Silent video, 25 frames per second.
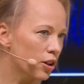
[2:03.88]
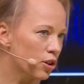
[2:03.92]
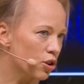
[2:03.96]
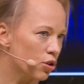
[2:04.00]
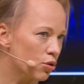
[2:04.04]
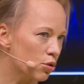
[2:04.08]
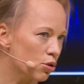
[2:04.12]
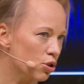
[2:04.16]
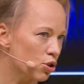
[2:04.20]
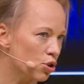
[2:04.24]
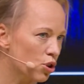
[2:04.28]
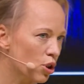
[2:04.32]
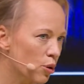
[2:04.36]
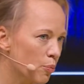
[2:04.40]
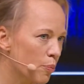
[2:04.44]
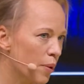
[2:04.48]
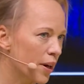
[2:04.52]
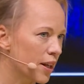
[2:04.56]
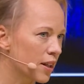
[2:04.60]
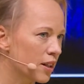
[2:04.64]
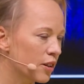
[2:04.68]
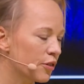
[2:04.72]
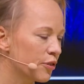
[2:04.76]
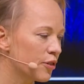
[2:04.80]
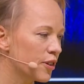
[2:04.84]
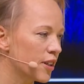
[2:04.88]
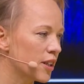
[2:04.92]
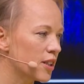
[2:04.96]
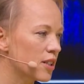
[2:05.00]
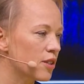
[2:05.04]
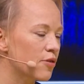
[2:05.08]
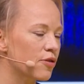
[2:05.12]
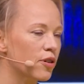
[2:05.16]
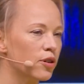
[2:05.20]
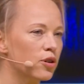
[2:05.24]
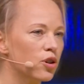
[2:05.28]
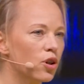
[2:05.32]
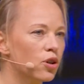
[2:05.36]
crucial
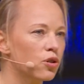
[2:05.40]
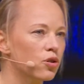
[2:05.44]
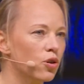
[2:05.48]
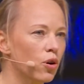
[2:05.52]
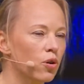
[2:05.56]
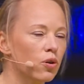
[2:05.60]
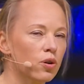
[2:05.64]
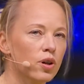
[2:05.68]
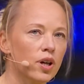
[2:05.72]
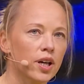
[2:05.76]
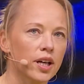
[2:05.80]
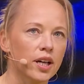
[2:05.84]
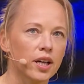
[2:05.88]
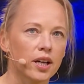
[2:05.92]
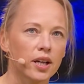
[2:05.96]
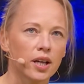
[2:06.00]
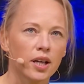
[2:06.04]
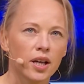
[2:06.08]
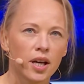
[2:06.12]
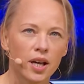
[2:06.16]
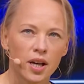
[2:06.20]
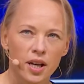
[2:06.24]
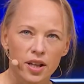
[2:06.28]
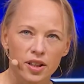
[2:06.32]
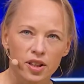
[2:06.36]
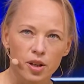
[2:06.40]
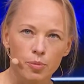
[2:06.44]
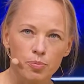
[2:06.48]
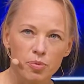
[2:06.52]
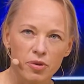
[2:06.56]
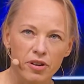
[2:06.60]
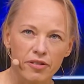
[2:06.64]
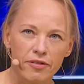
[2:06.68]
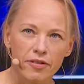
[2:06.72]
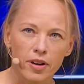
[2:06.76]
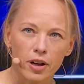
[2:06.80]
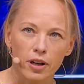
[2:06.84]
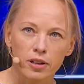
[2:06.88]
benefits for not only the
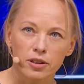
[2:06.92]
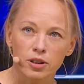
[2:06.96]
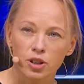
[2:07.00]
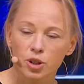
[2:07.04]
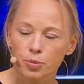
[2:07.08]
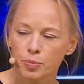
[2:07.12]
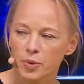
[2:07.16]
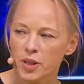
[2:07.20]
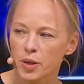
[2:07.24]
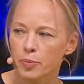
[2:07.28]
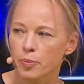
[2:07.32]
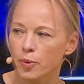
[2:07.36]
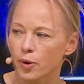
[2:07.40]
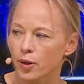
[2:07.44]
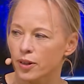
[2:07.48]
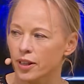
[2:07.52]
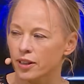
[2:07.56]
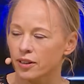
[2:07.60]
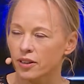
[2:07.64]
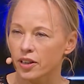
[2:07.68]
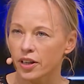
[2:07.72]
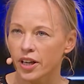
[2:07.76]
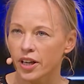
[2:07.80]
privileged people that